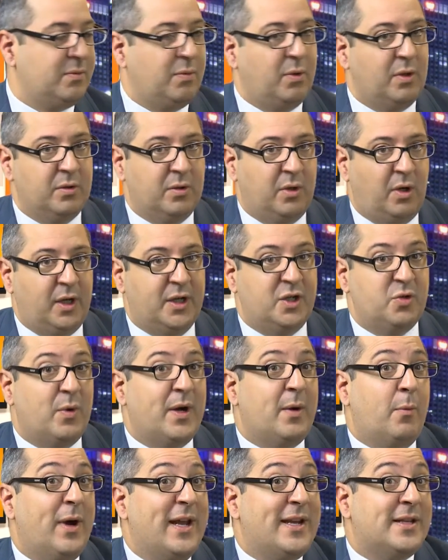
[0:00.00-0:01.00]
What knowledge?
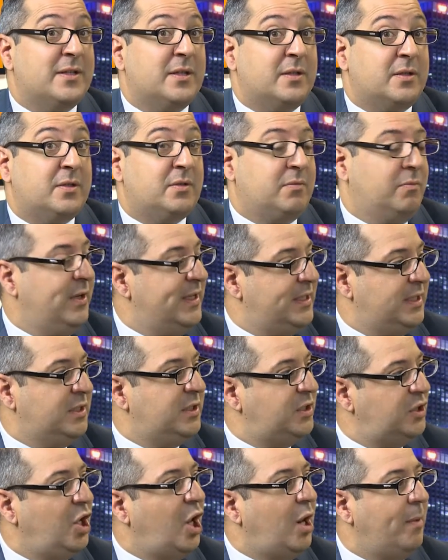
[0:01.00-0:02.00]
Where does it
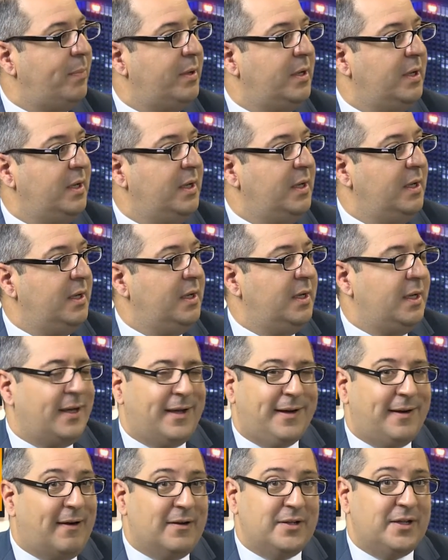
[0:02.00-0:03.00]
stop?
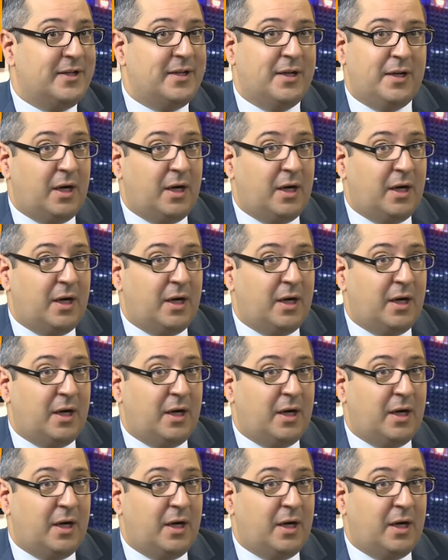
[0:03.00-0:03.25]
And I don't know.